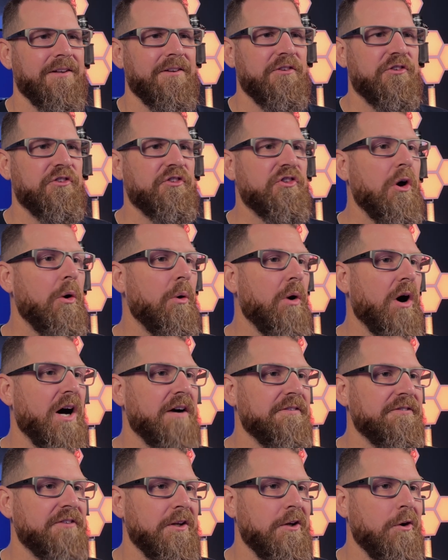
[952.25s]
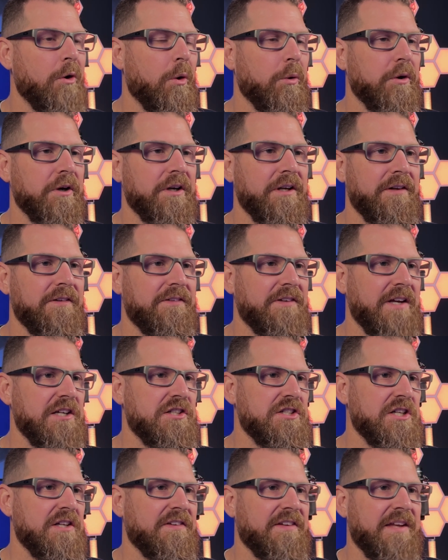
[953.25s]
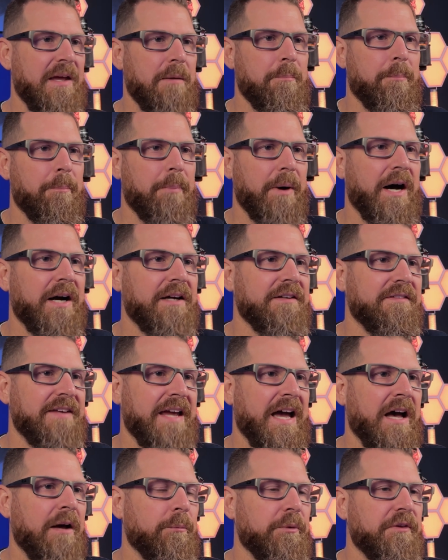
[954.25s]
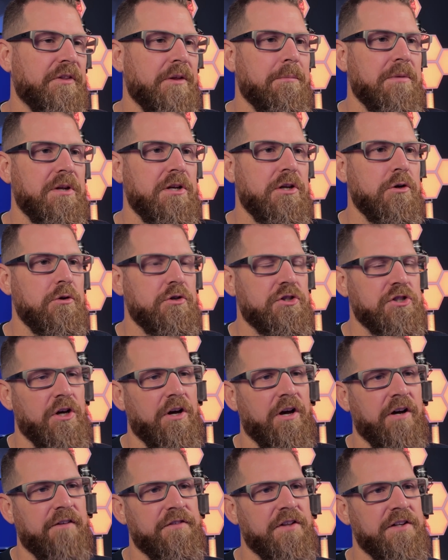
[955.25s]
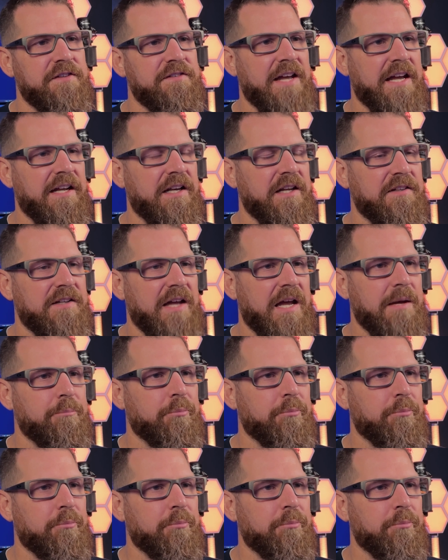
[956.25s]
So often, organizations get bogged down with the minutiae of the day to day